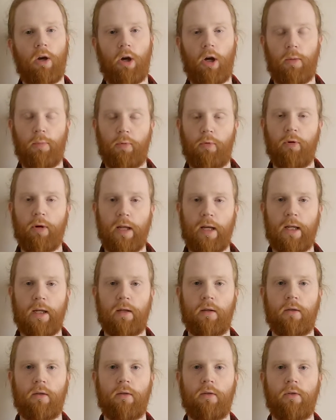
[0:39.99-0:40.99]
upgrading
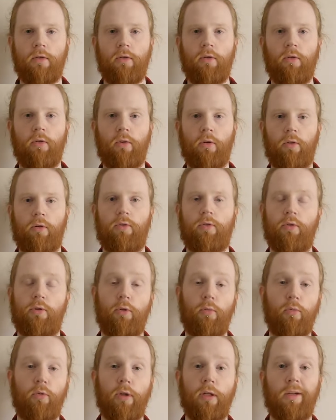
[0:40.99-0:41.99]
your
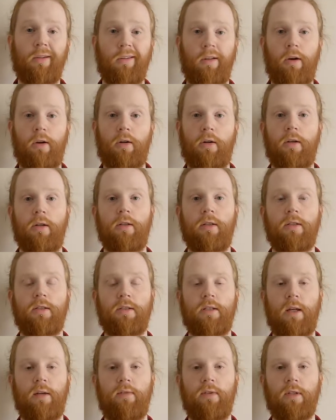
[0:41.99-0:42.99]
Tokyo Marui Glock
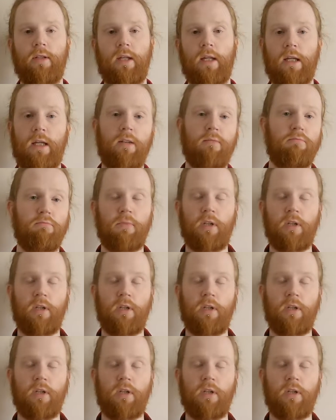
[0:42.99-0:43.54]
17,